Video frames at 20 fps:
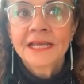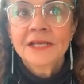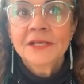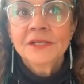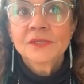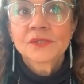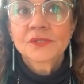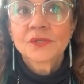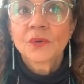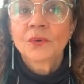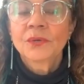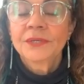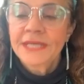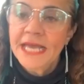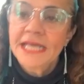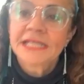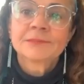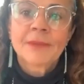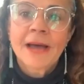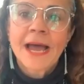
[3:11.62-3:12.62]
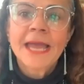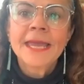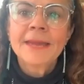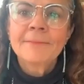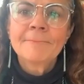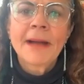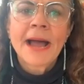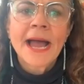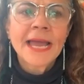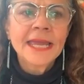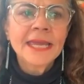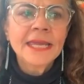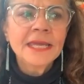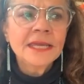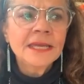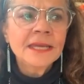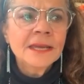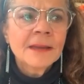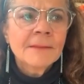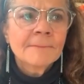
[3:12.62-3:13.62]
So yes, my
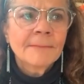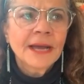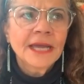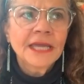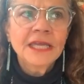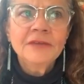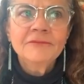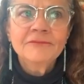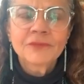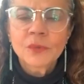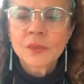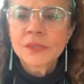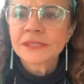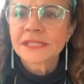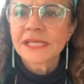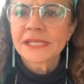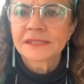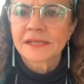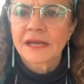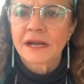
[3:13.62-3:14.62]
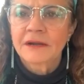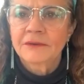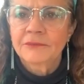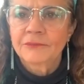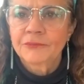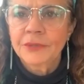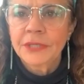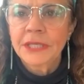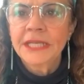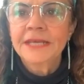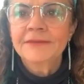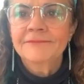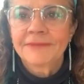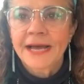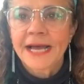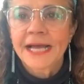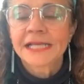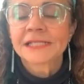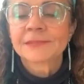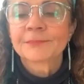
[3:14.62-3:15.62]
influences are really
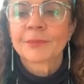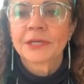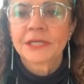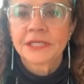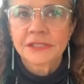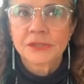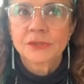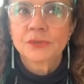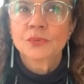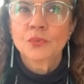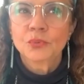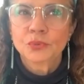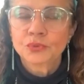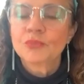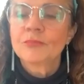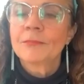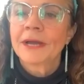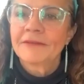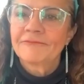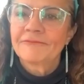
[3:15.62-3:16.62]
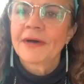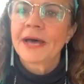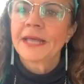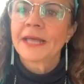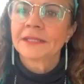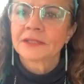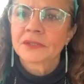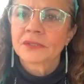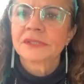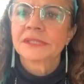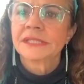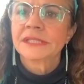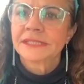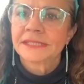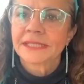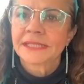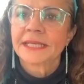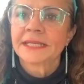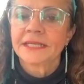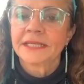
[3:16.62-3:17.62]
vast, but it's due to my father, because he
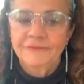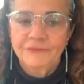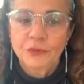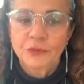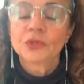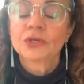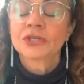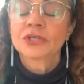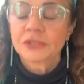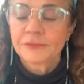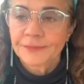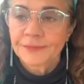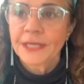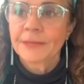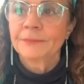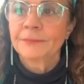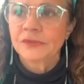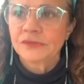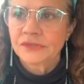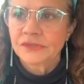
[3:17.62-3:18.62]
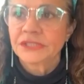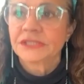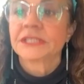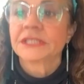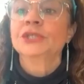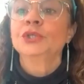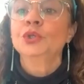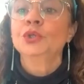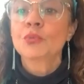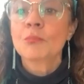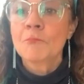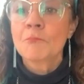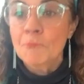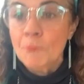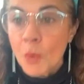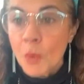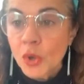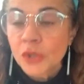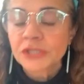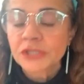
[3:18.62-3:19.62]
said, if you're gonna be a musician, you
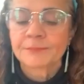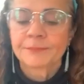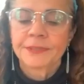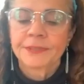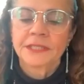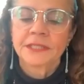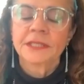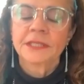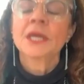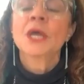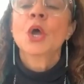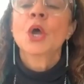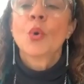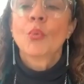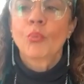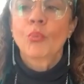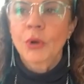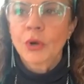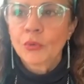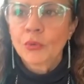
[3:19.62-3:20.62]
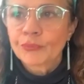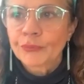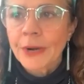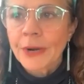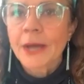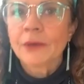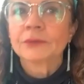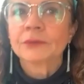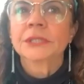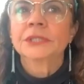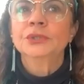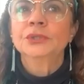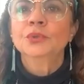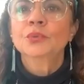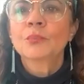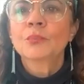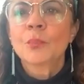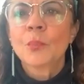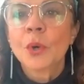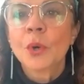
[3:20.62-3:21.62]
must be well-rounded. You
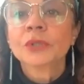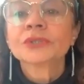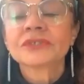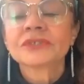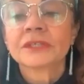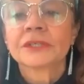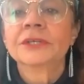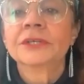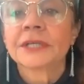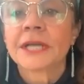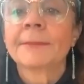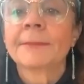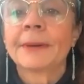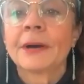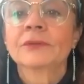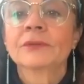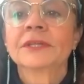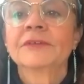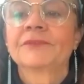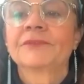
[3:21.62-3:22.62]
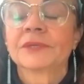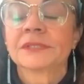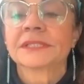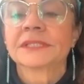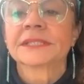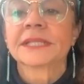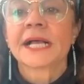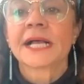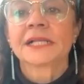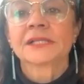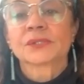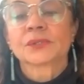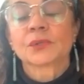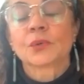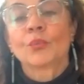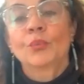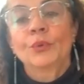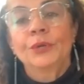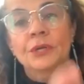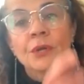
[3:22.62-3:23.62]
must learn about different styles.
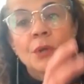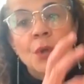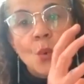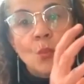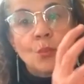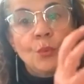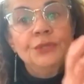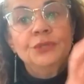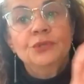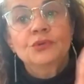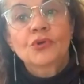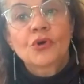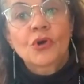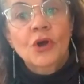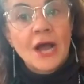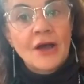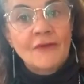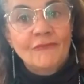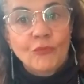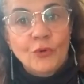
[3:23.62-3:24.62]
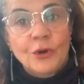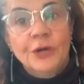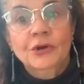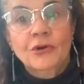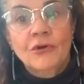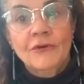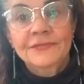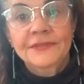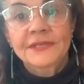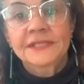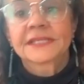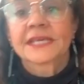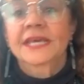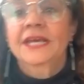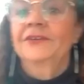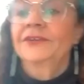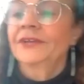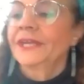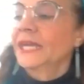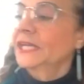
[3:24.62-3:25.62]
So when you don't have work on this
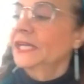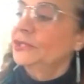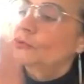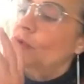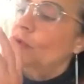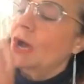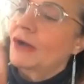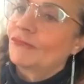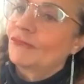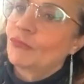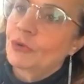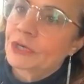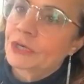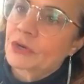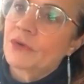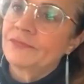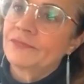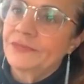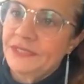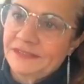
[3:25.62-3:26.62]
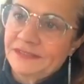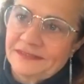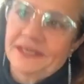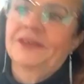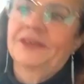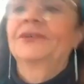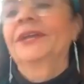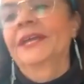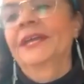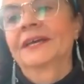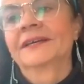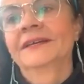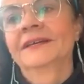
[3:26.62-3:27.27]
area, you have work on this area.